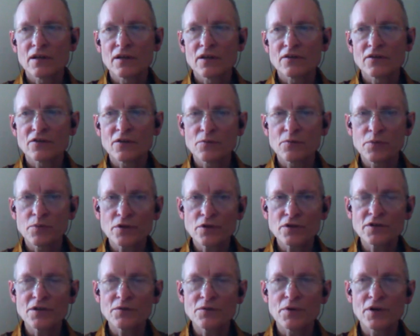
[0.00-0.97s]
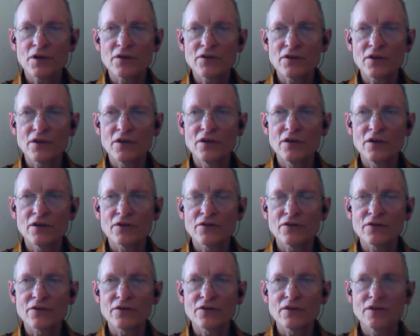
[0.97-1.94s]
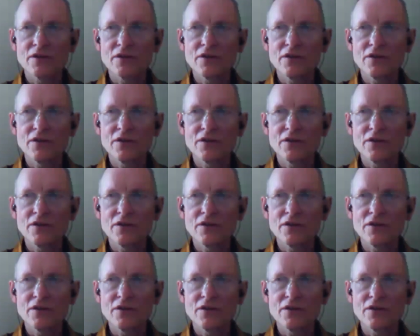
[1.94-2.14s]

supported by the earth,